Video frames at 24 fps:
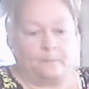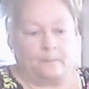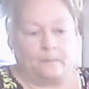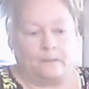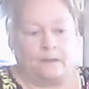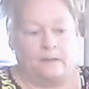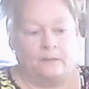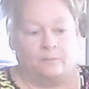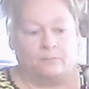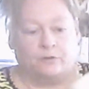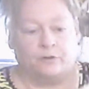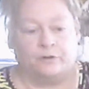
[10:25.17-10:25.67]

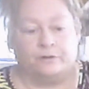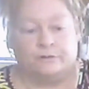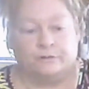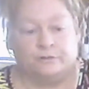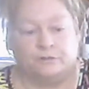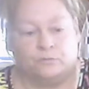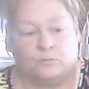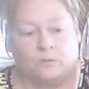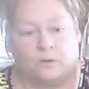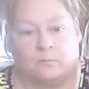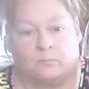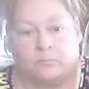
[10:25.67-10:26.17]
And then we're going to
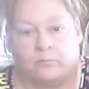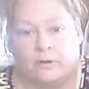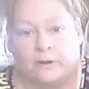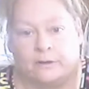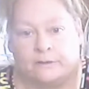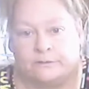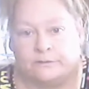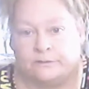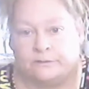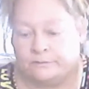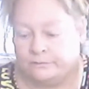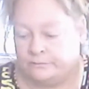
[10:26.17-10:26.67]
do our
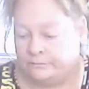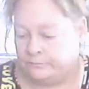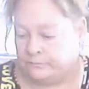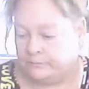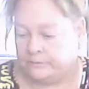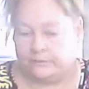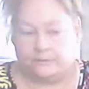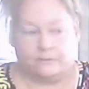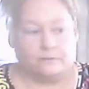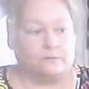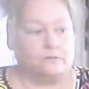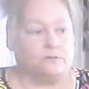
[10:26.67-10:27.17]
bread, too. We're
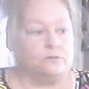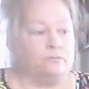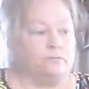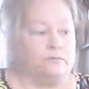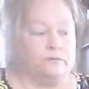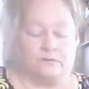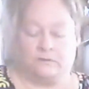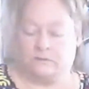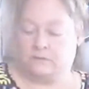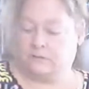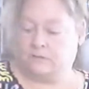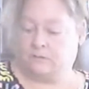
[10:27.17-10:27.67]
going to do
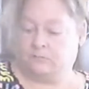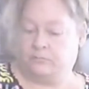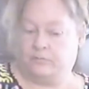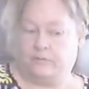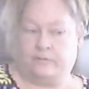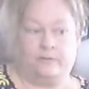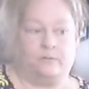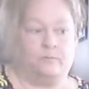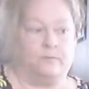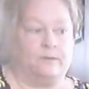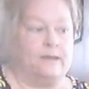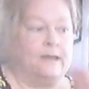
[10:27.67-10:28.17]
this bread
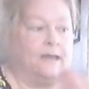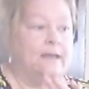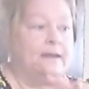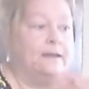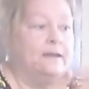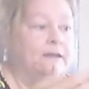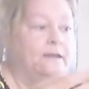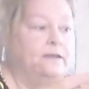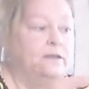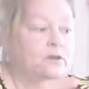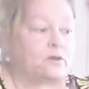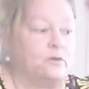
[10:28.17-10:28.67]
that we got.
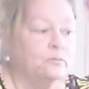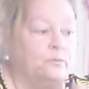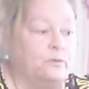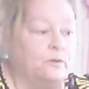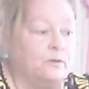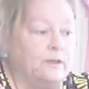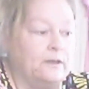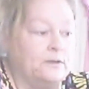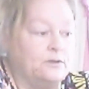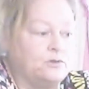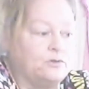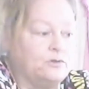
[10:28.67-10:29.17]
Here, we're going
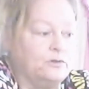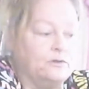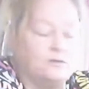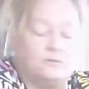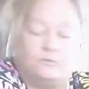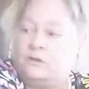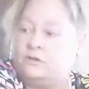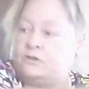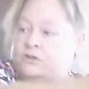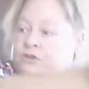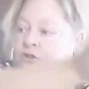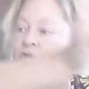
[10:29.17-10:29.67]
to let Teresa,
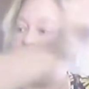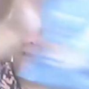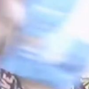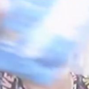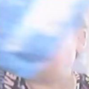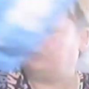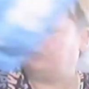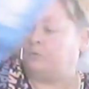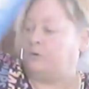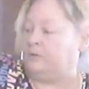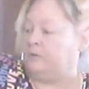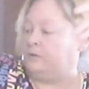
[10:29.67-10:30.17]
long she's here,
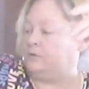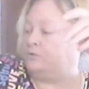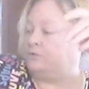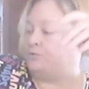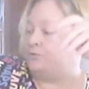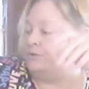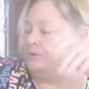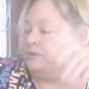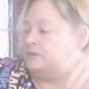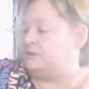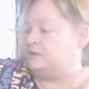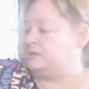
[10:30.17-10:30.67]
we're going to let
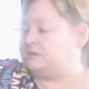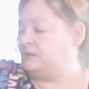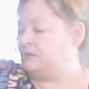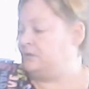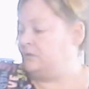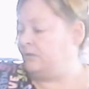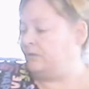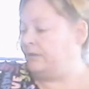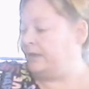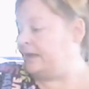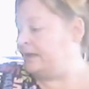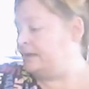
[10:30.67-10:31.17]
Teresa
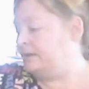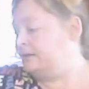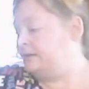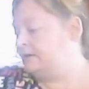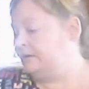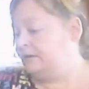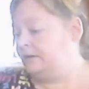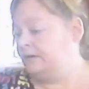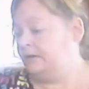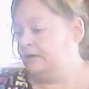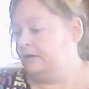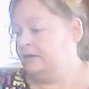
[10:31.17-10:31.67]
seal
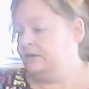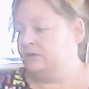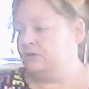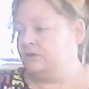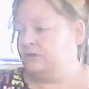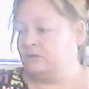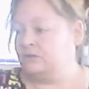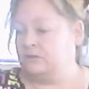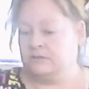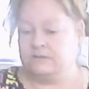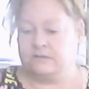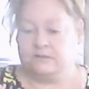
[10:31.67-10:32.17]
that.
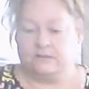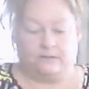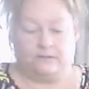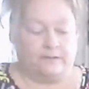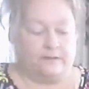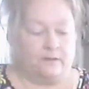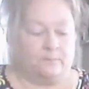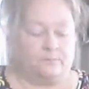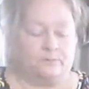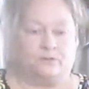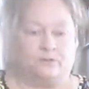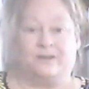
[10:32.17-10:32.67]
She's going to seal
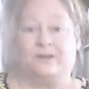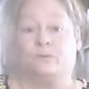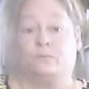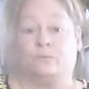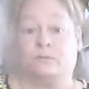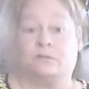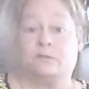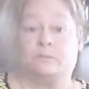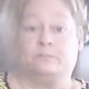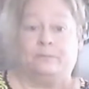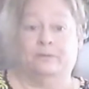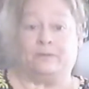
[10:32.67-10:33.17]
that up so I
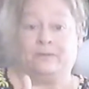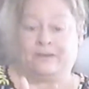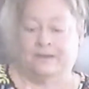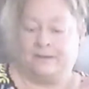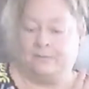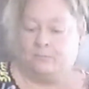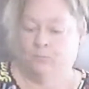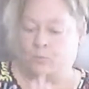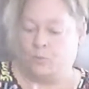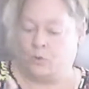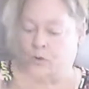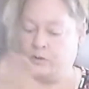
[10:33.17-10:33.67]
don't spill any
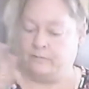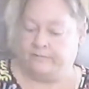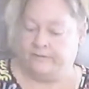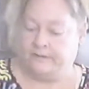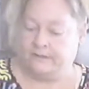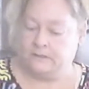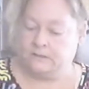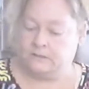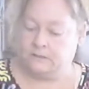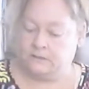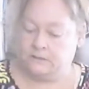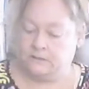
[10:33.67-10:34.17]
more of
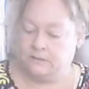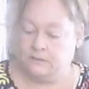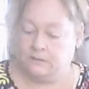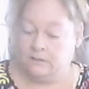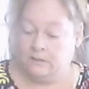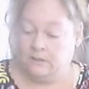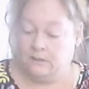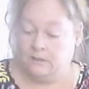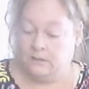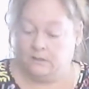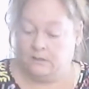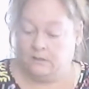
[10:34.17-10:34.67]
it.
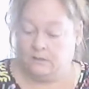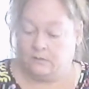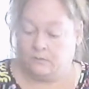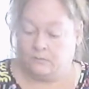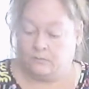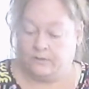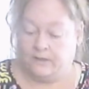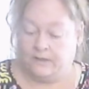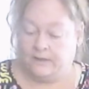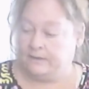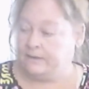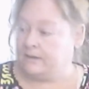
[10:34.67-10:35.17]

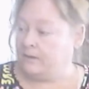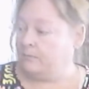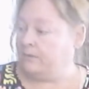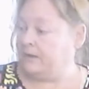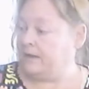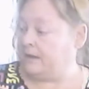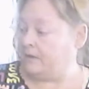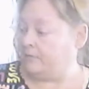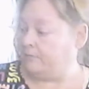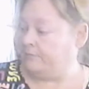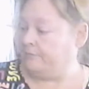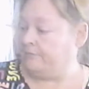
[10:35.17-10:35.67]
Okay, now we
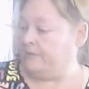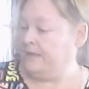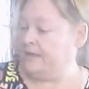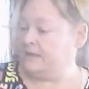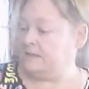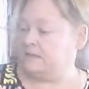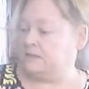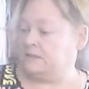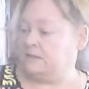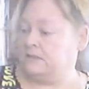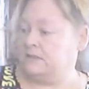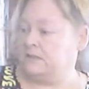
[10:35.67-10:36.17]
got our
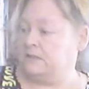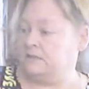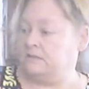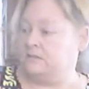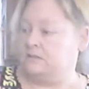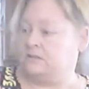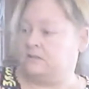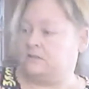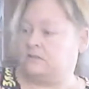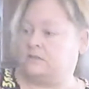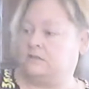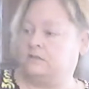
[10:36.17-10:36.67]
flax
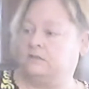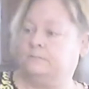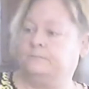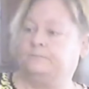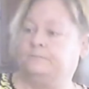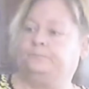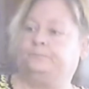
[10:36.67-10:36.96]
seeds.